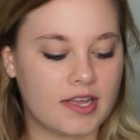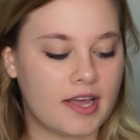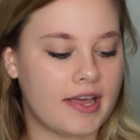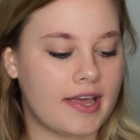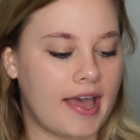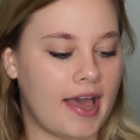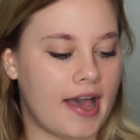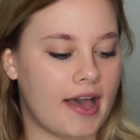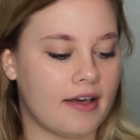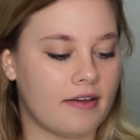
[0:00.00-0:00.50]
I
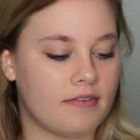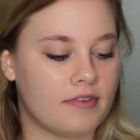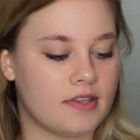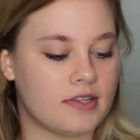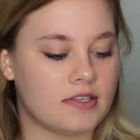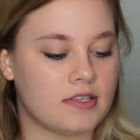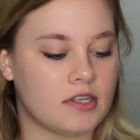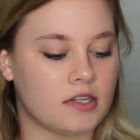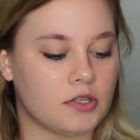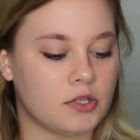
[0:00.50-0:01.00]
have
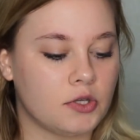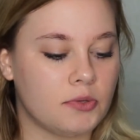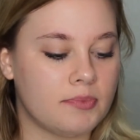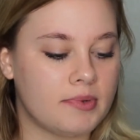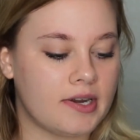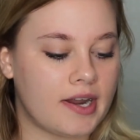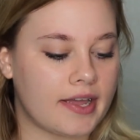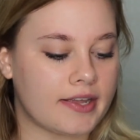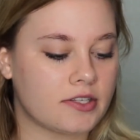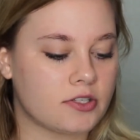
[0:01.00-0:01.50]
is the
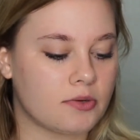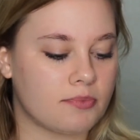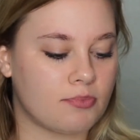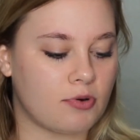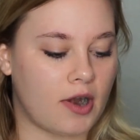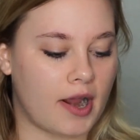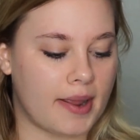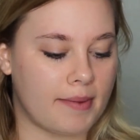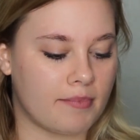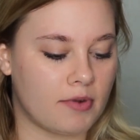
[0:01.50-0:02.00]
Luminizer
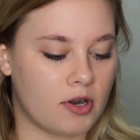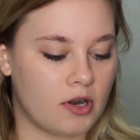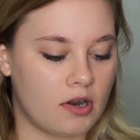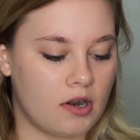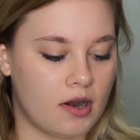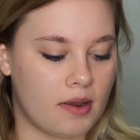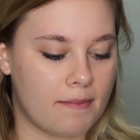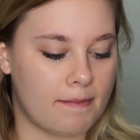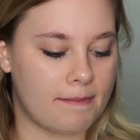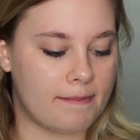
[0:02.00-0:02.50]

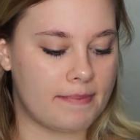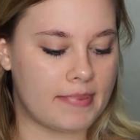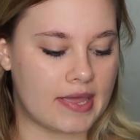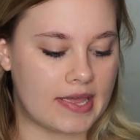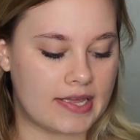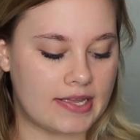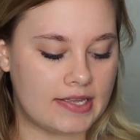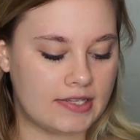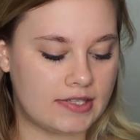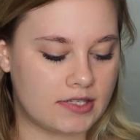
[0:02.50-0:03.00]
Primer
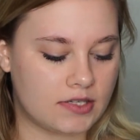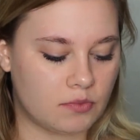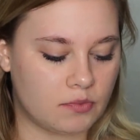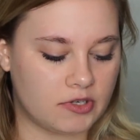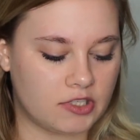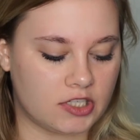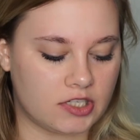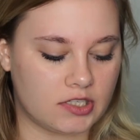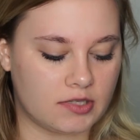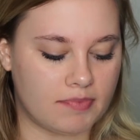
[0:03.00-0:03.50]
Base,
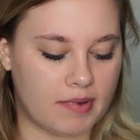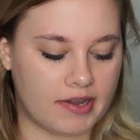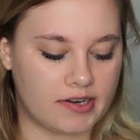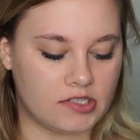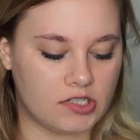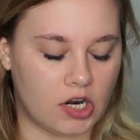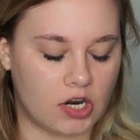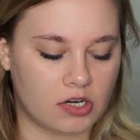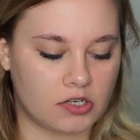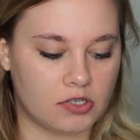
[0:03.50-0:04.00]
which is by
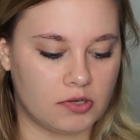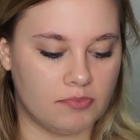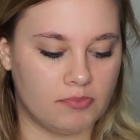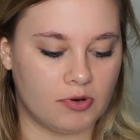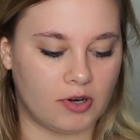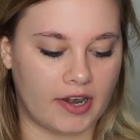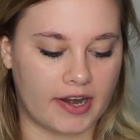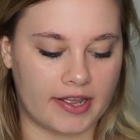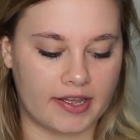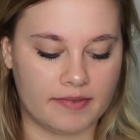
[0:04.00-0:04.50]
Dr.
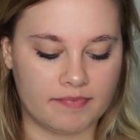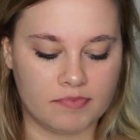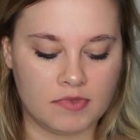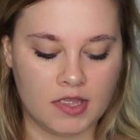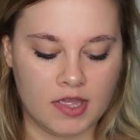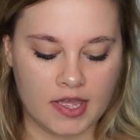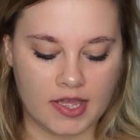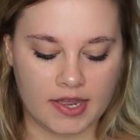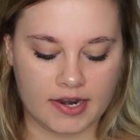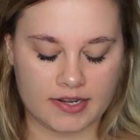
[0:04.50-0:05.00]
Brandt.
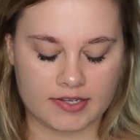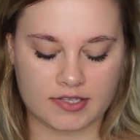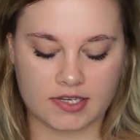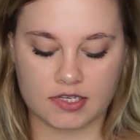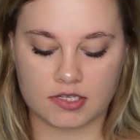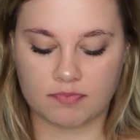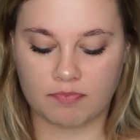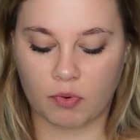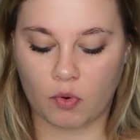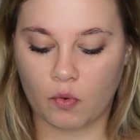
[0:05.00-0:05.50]
And it
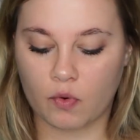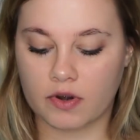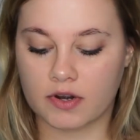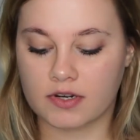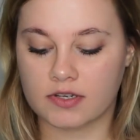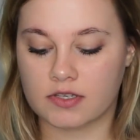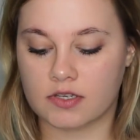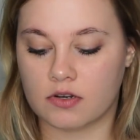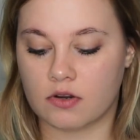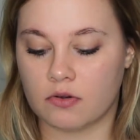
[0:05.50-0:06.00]
says
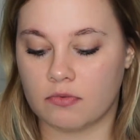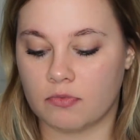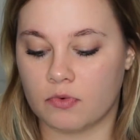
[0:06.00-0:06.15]
Pores No